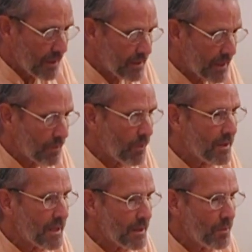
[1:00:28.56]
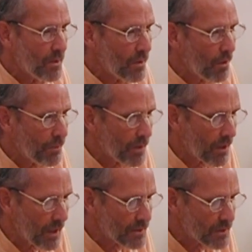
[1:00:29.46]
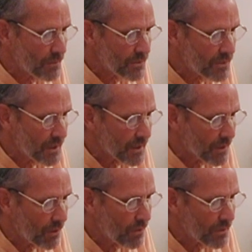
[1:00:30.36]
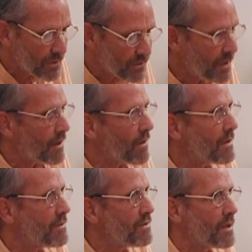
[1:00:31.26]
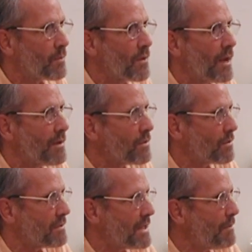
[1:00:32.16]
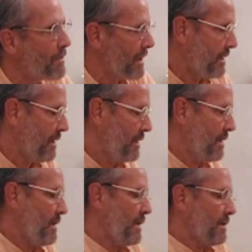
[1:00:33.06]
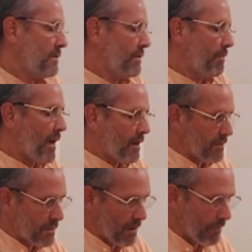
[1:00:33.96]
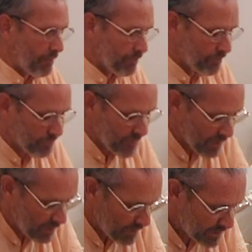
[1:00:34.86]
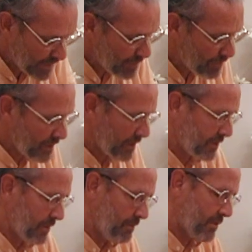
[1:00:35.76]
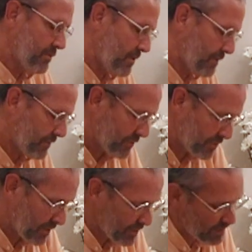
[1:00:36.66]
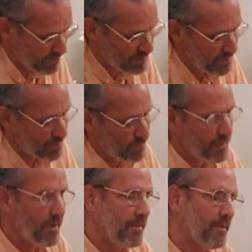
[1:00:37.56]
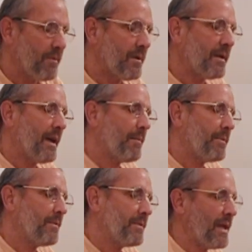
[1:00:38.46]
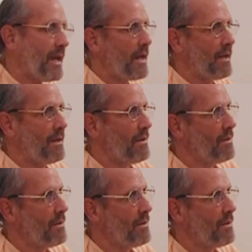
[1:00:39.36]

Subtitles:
then one day we will open our eyes and we'll see, oh, it is there, it is there. We'll enter deeply into the Bhagavatam, deeply into the mystery of Krishna consciousness. We may be very happy with A.